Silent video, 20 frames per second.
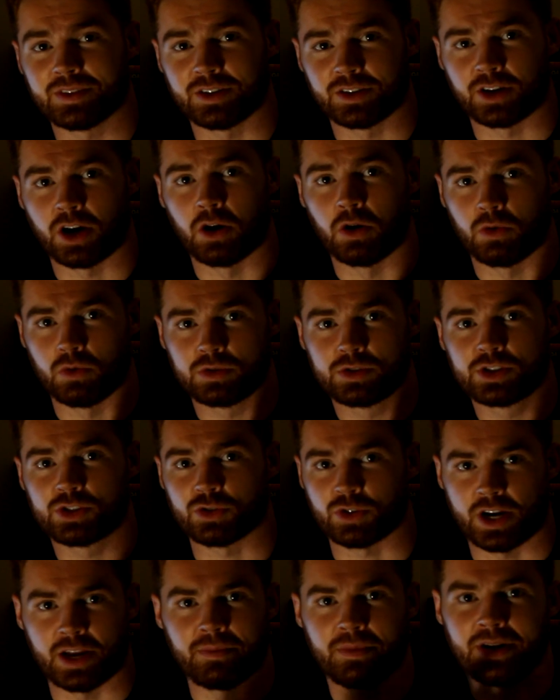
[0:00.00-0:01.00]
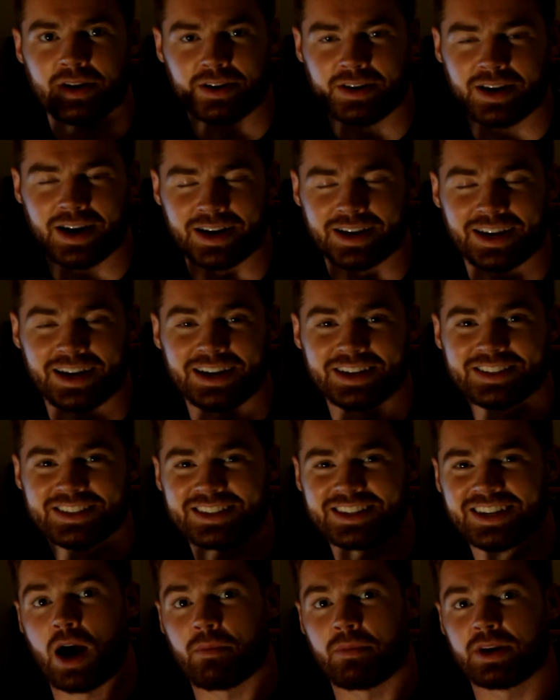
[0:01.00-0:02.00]
Or go stream it, I
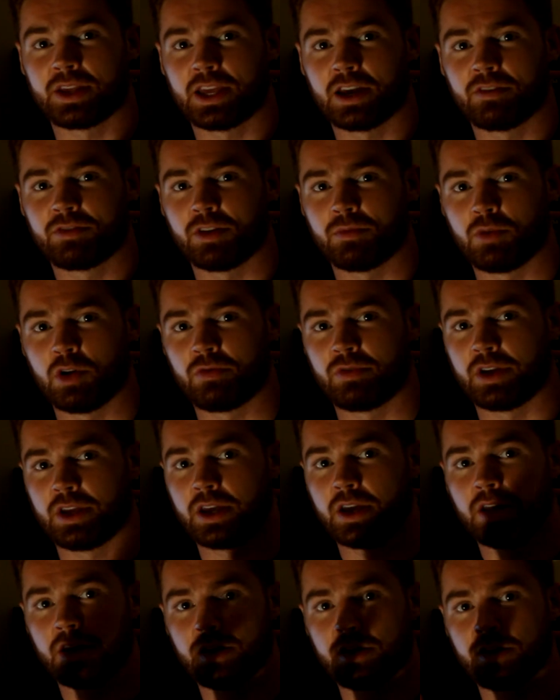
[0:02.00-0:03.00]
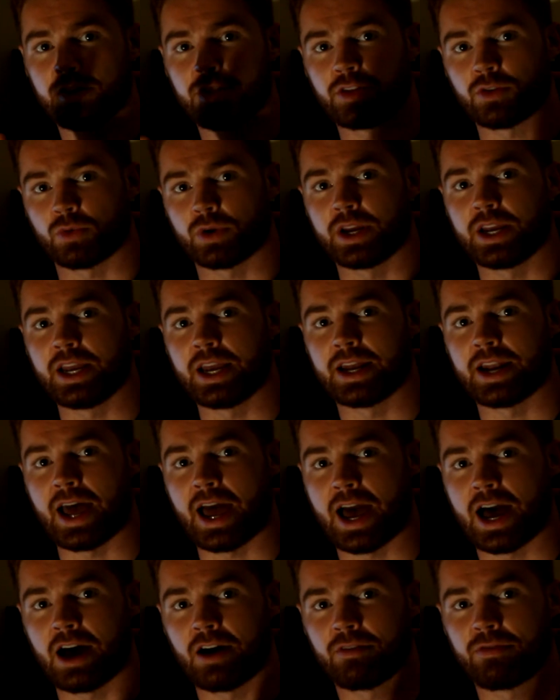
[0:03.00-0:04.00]
guess. I'm gonna give the movie
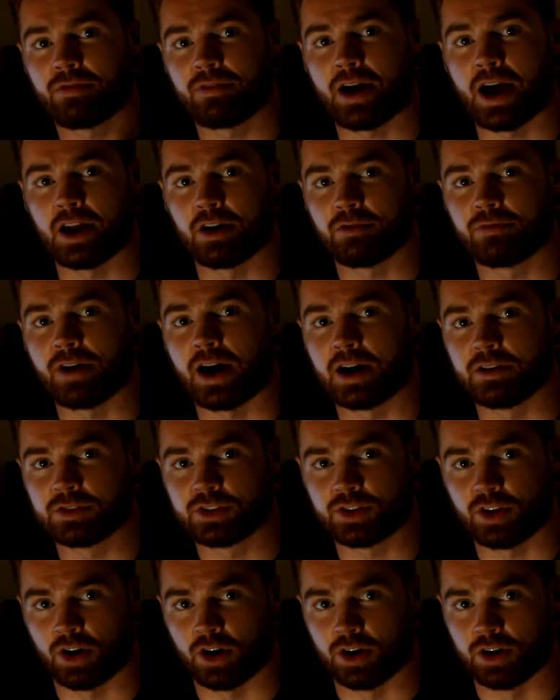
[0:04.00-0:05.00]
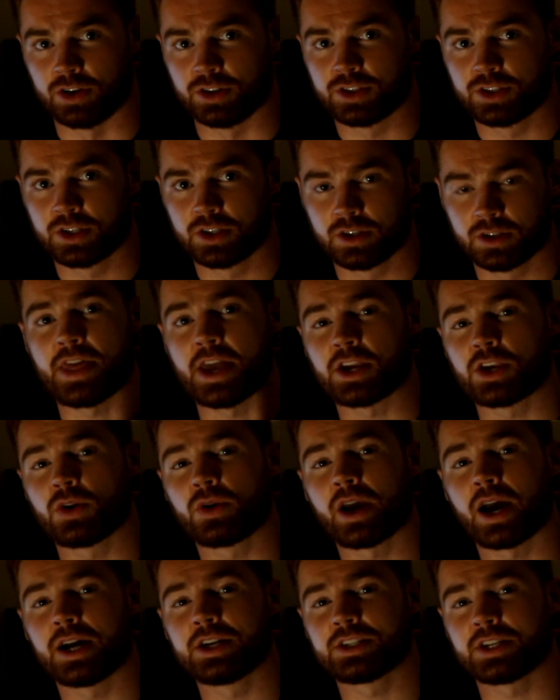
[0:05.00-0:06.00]
3.5 out of 5 stars. Thank you
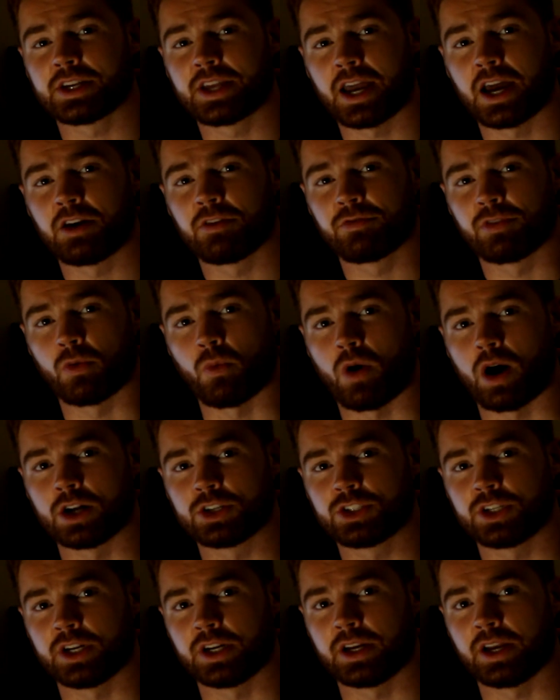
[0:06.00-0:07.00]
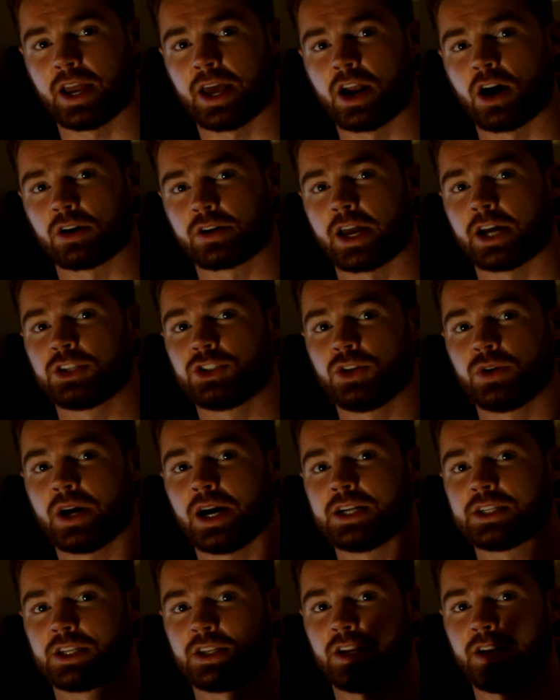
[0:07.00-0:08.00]
guys again for watching, and I'll catch you
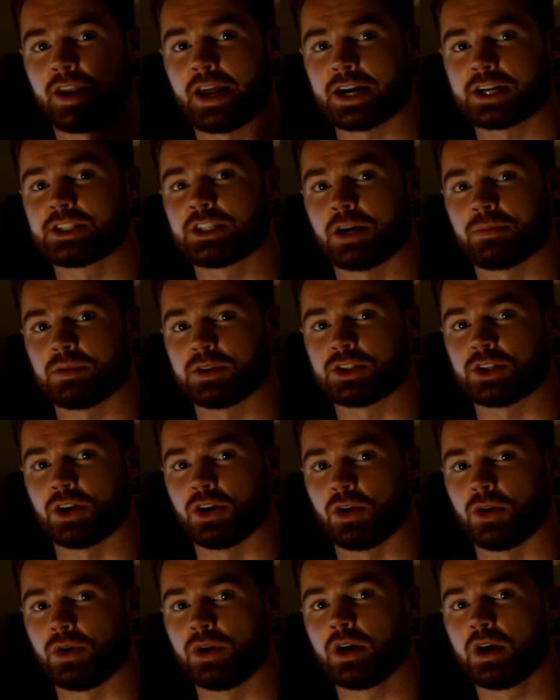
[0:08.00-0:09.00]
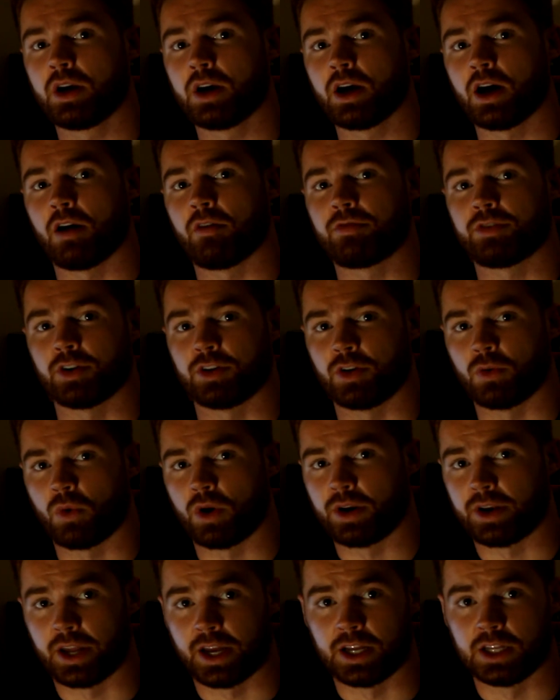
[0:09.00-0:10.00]
guys in the next episode of
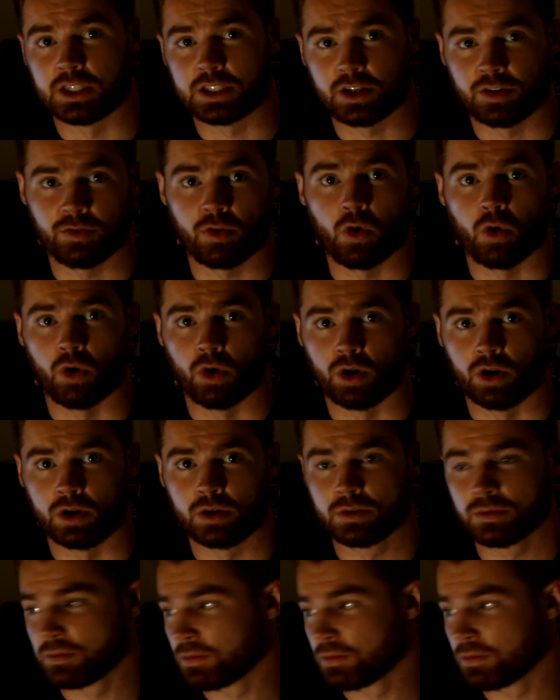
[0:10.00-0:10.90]
31 Days of Horror.